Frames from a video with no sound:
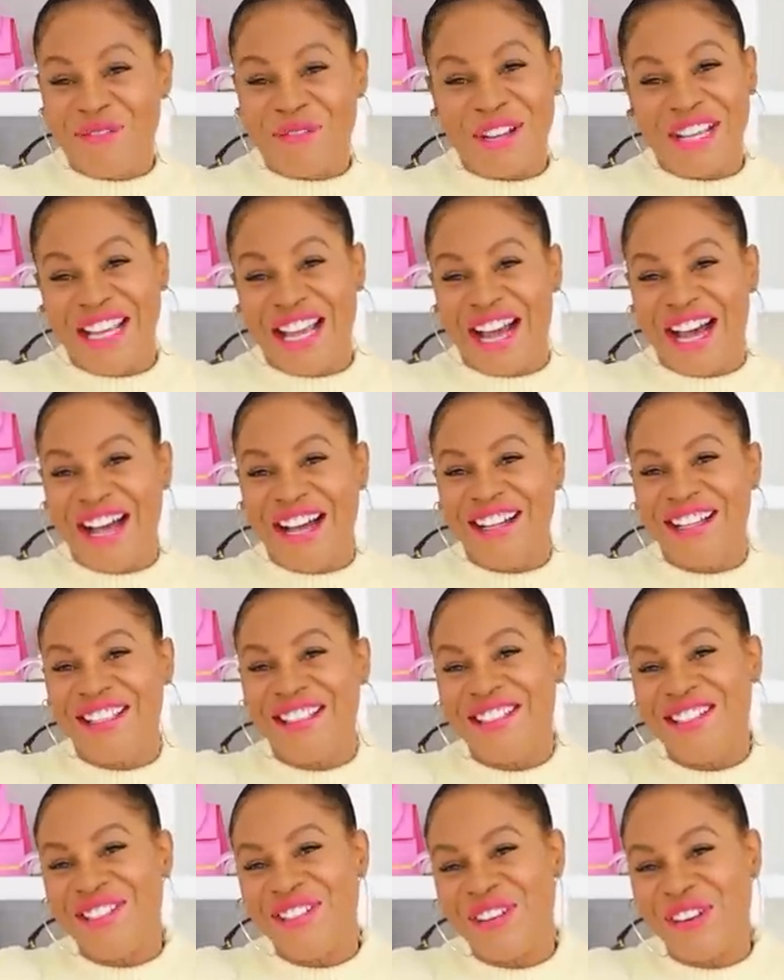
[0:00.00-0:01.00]
but yeah,
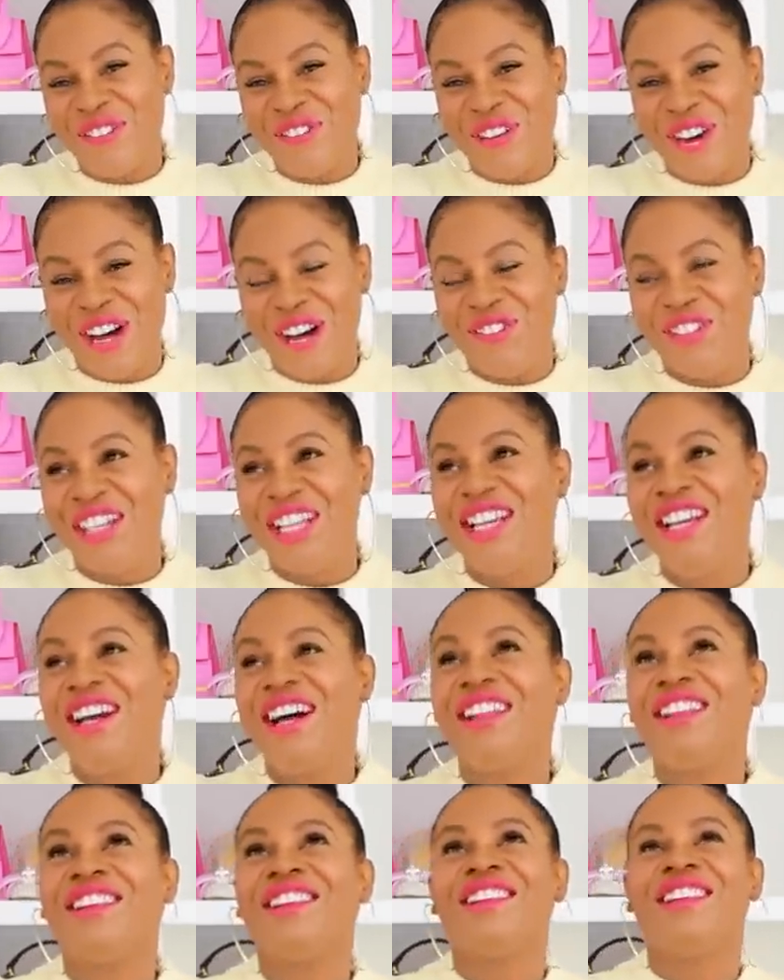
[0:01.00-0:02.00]
the Dior
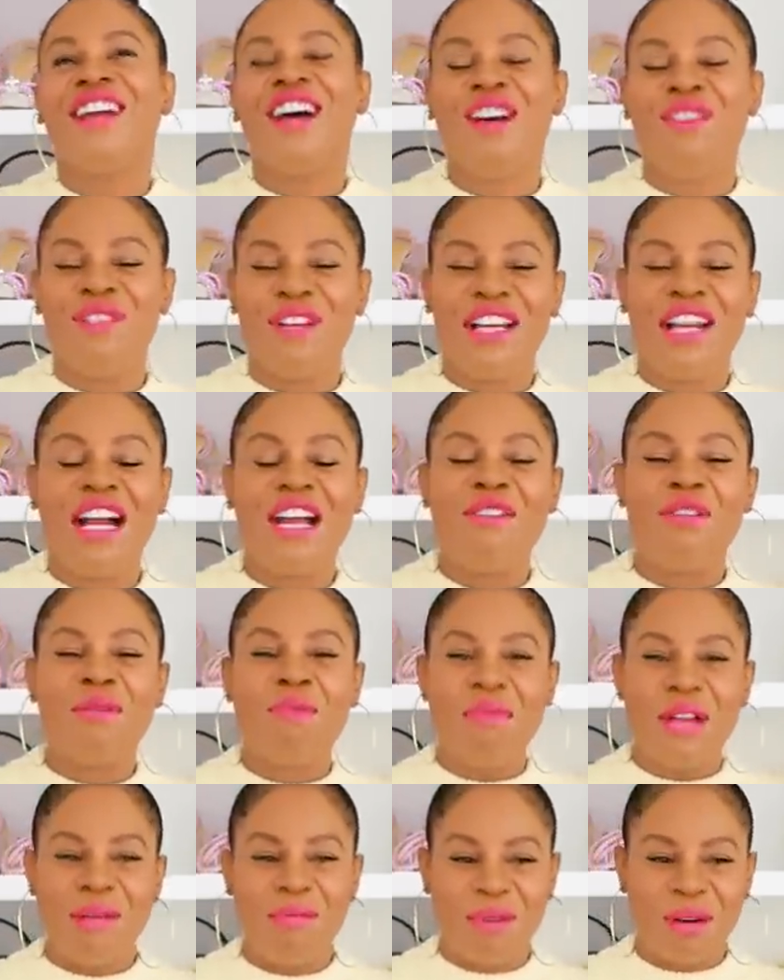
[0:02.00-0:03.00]
Bobby, love it. I
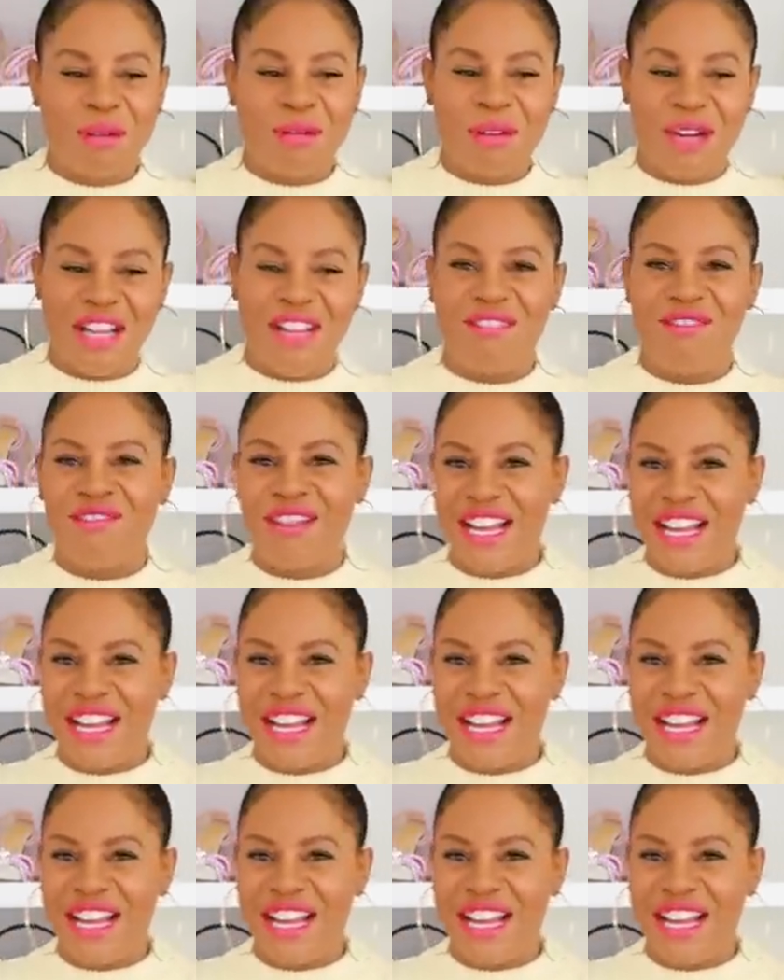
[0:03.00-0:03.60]
remember when